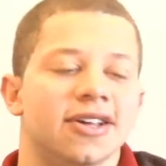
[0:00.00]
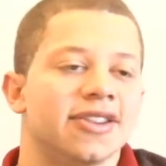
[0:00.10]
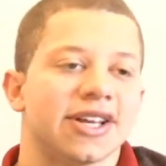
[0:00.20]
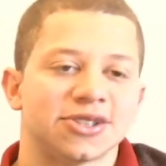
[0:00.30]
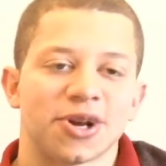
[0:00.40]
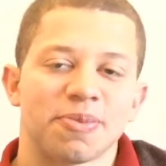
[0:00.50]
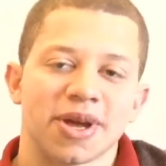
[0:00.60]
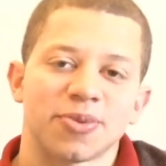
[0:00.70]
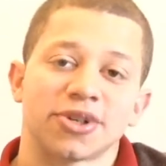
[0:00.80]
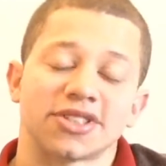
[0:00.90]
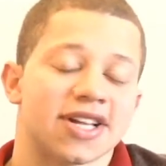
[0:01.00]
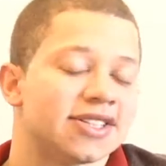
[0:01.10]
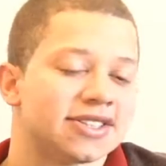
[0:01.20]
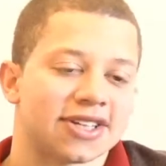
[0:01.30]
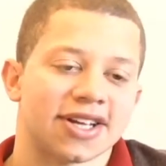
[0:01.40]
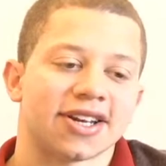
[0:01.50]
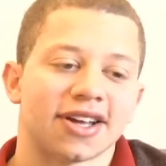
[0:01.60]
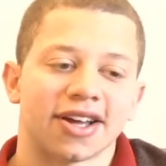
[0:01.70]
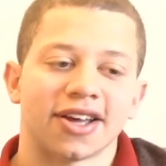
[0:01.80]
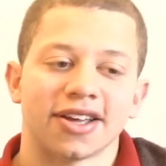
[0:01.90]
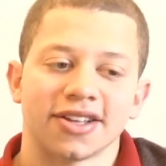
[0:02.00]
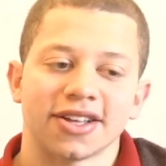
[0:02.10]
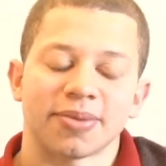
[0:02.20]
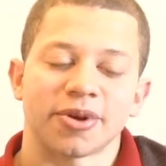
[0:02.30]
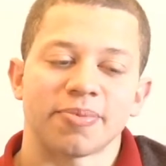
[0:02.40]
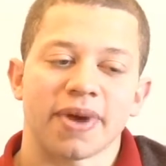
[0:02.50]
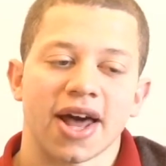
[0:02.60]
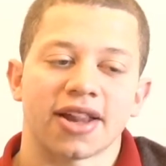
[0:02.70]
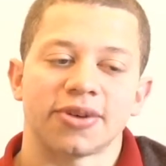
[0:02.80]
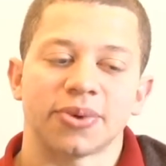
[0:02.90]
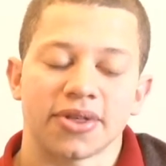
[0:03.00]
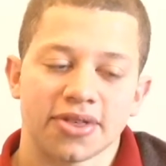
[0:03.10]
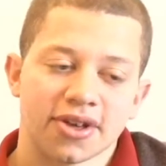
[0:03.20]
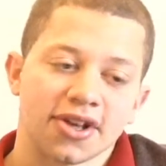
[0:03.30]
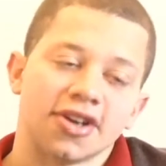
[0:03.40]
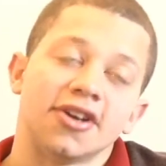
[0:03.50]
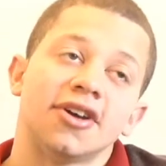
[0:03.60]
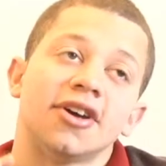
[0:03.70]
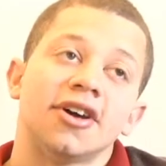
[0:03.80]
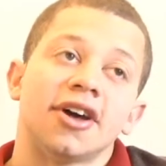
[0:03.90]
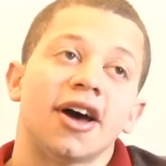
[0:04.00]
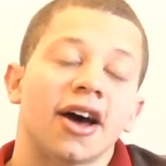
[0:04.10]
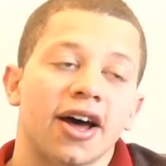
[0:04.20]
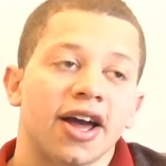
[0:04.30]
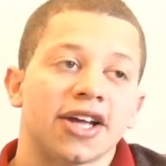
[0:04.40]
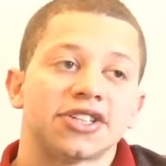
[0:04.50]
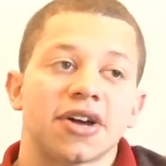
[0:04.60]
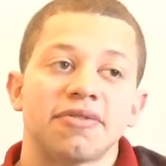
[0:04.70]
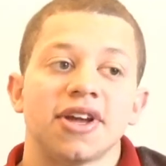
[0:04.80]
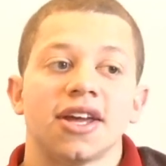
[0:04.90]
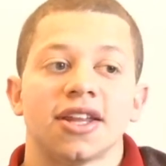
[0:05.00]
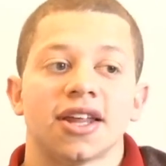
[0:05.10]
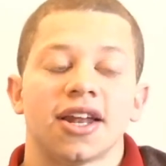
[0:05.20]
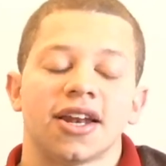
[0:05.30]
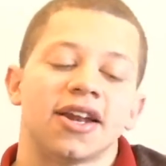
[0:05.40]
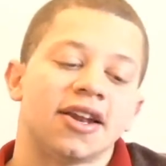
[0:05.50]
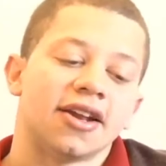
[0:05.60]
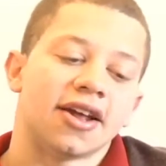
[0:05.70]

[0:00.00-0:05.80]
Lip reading: things started making more sense, and kept on battling with HIV, and then